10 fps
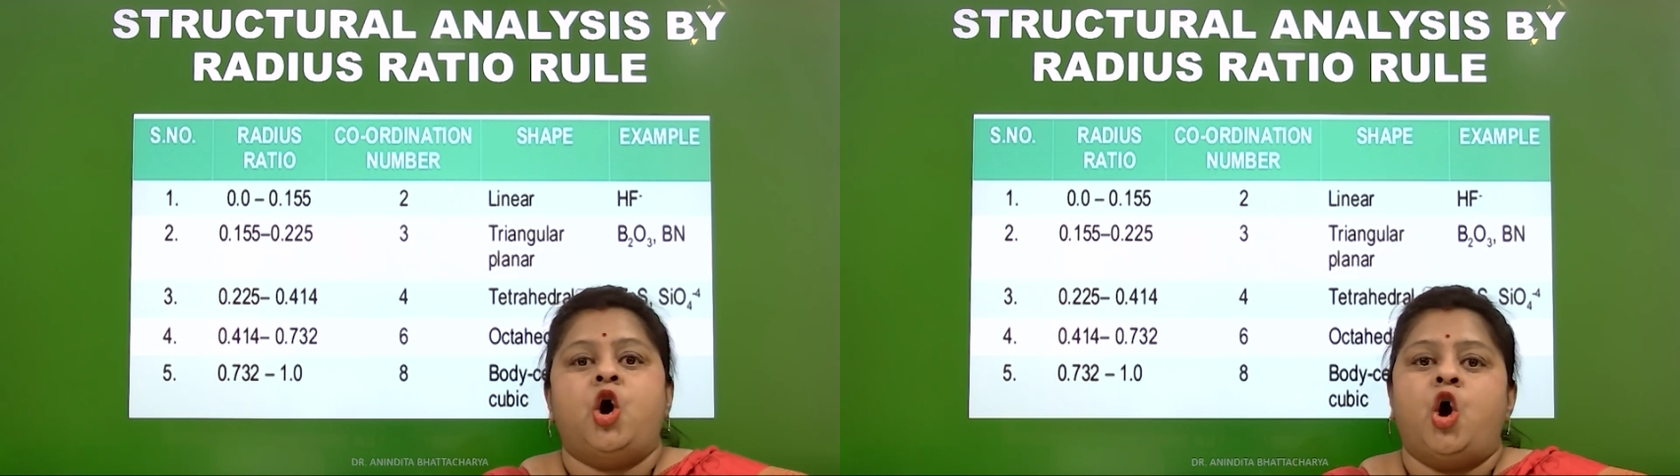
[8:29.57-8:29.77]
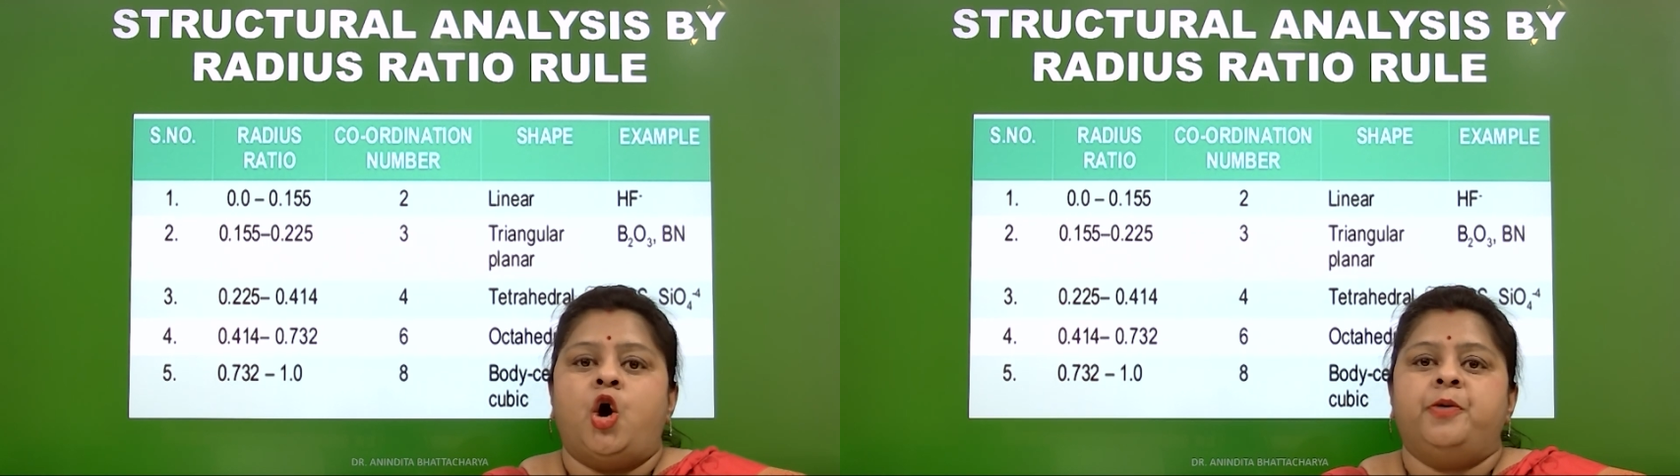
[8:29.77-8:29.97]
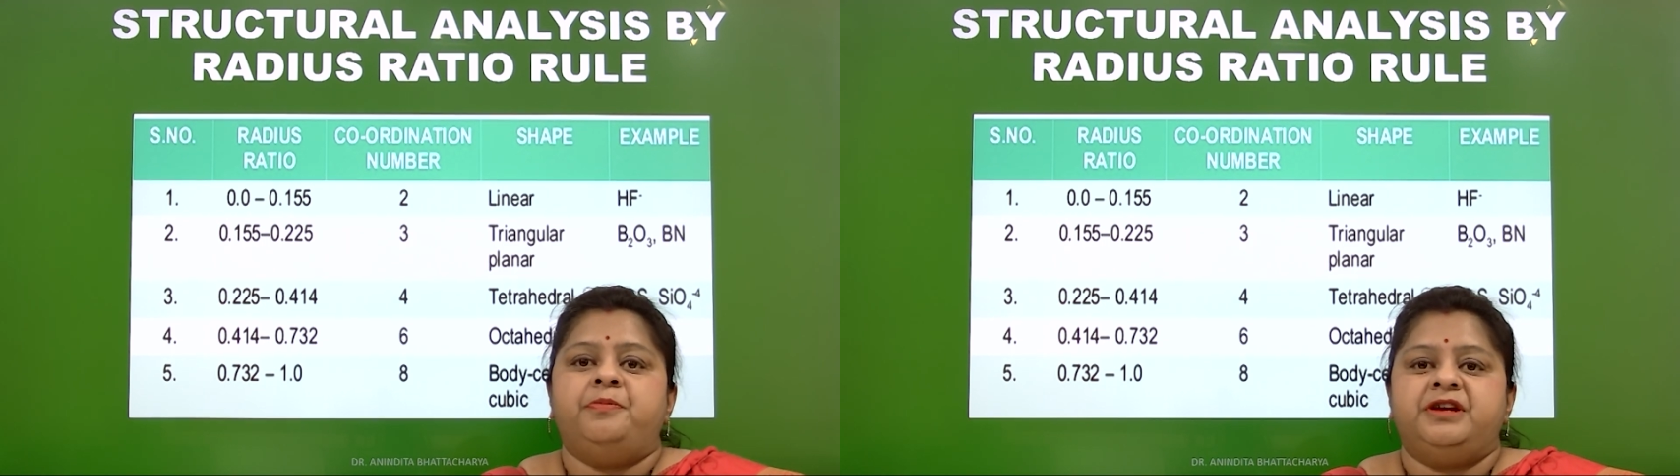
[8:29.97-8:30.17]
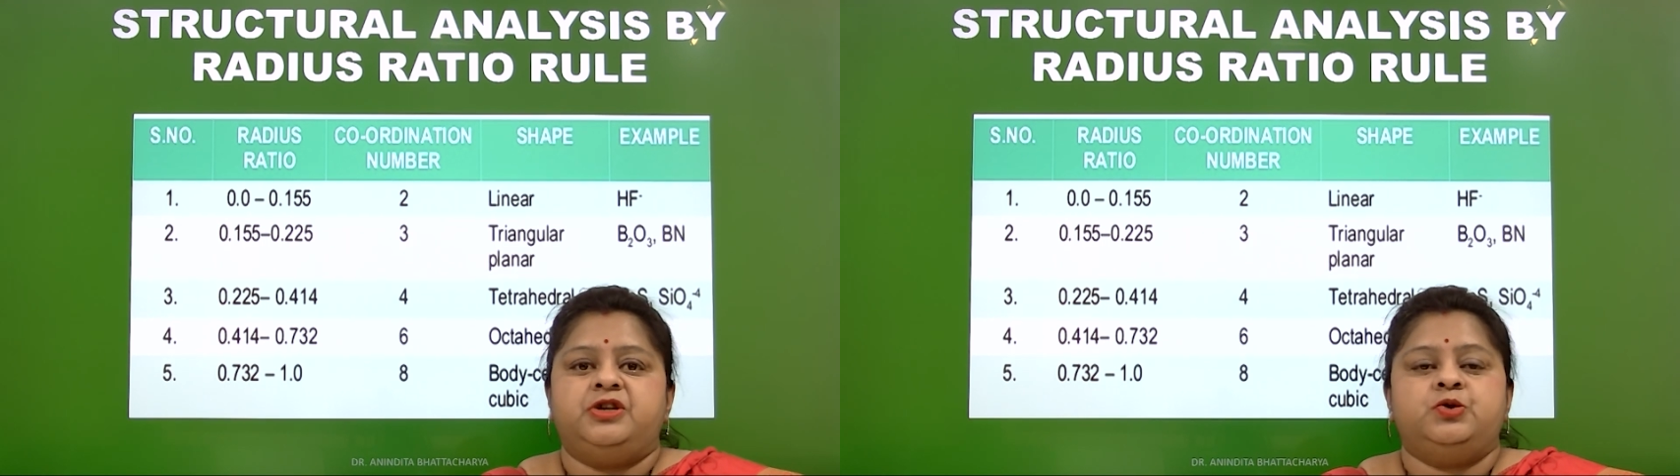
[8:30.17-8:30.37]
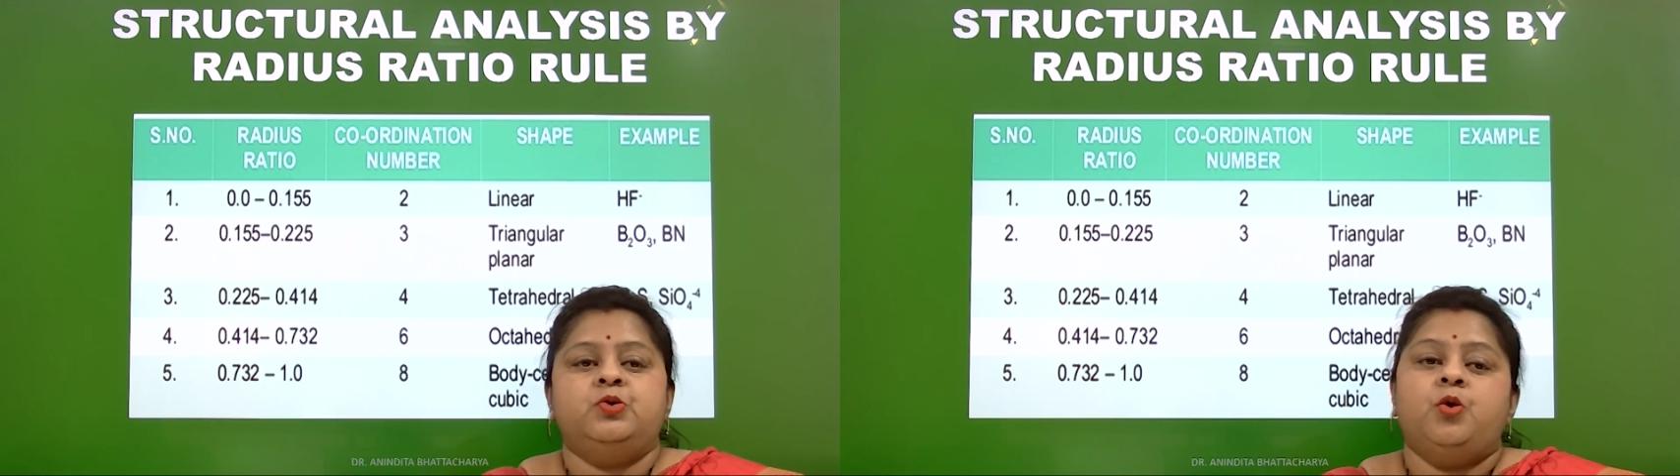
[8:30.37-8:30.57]
or
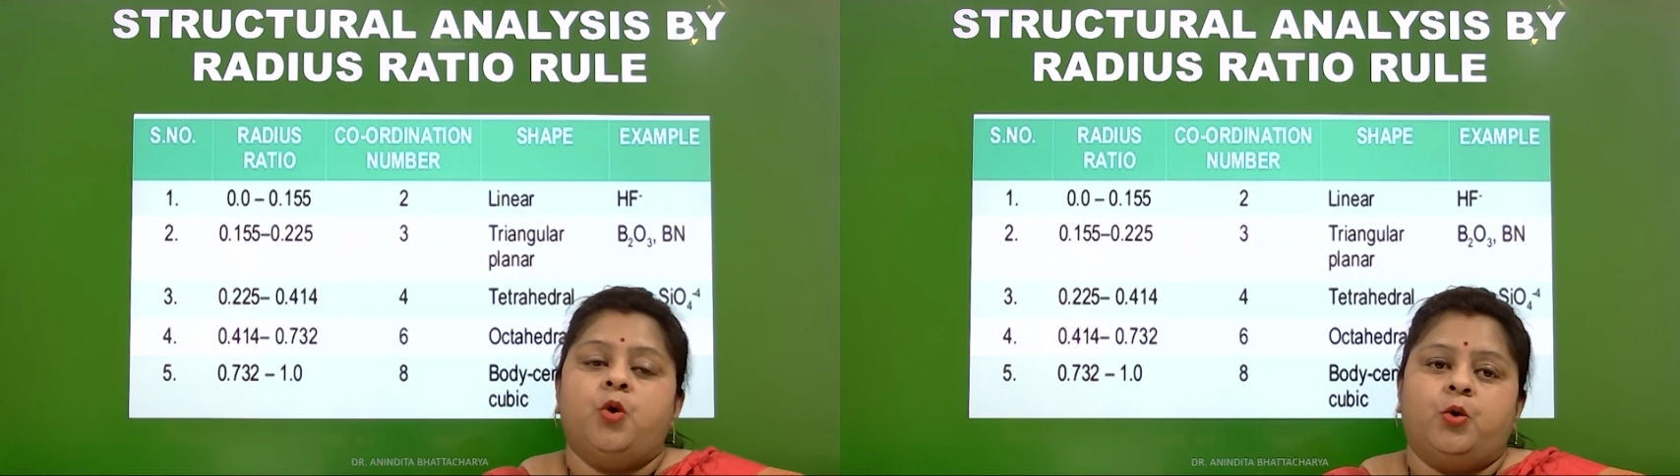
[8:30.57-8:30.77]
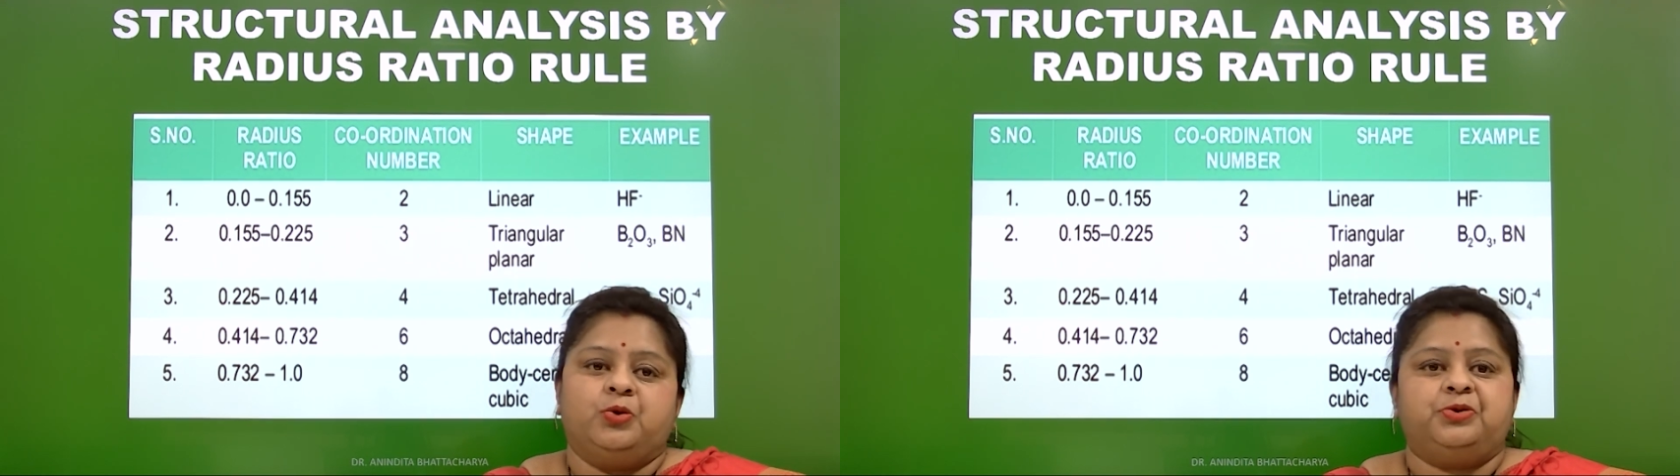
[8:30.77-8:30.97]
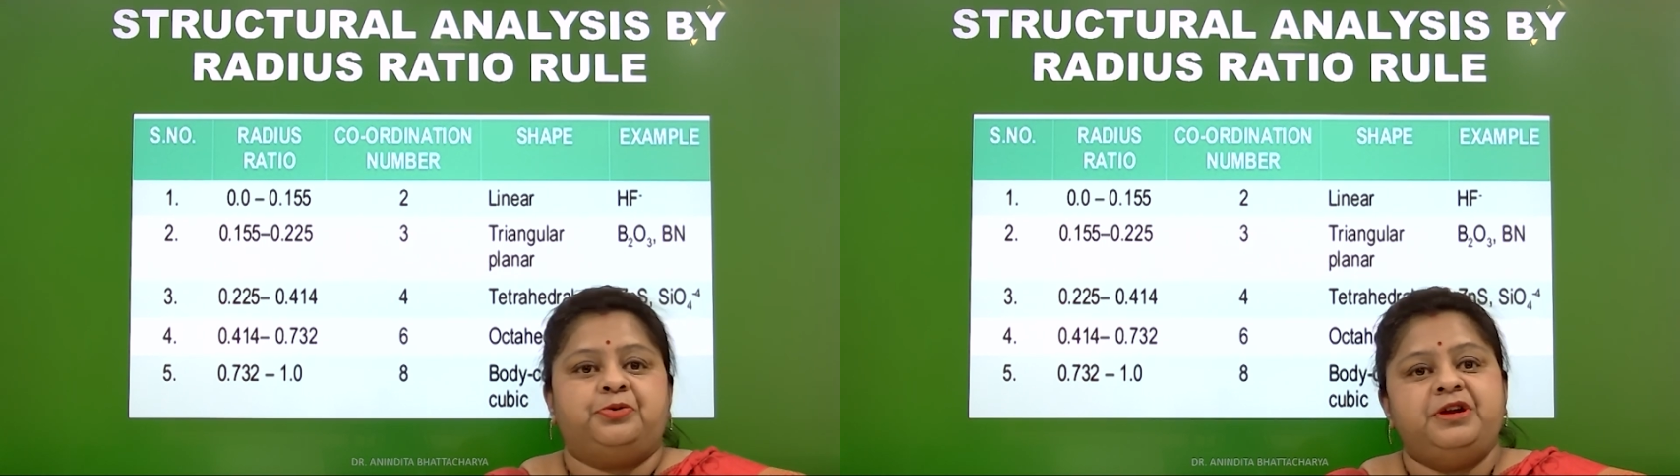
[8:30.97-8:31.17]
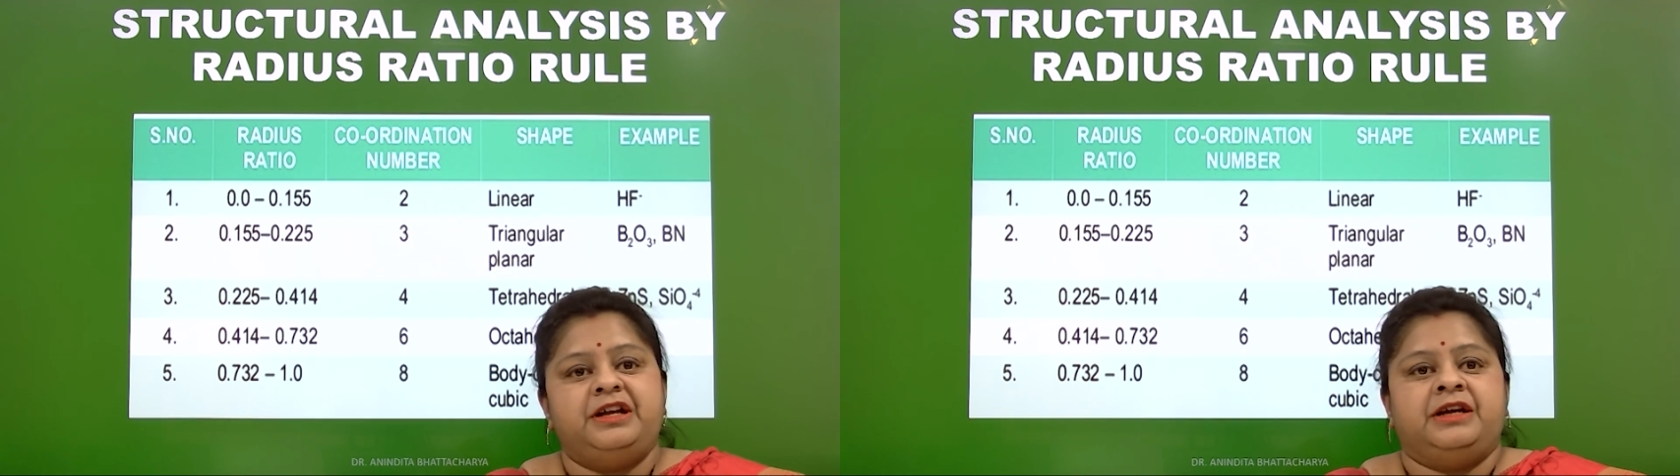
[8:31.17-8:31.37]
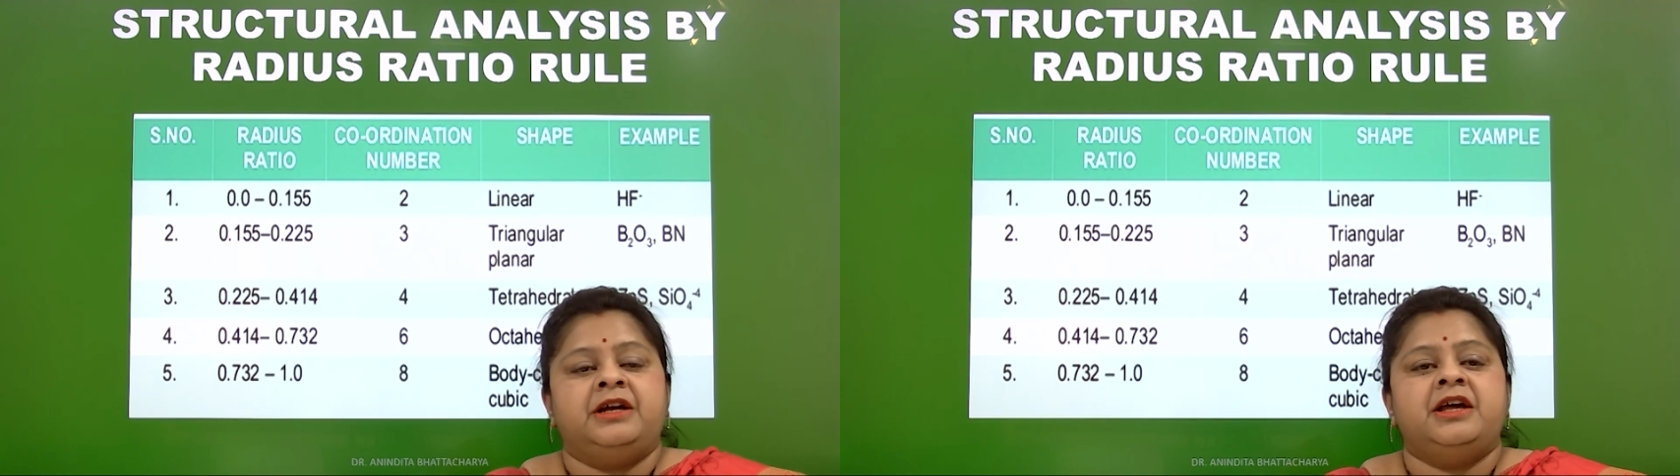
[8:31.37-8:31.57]
B2O3.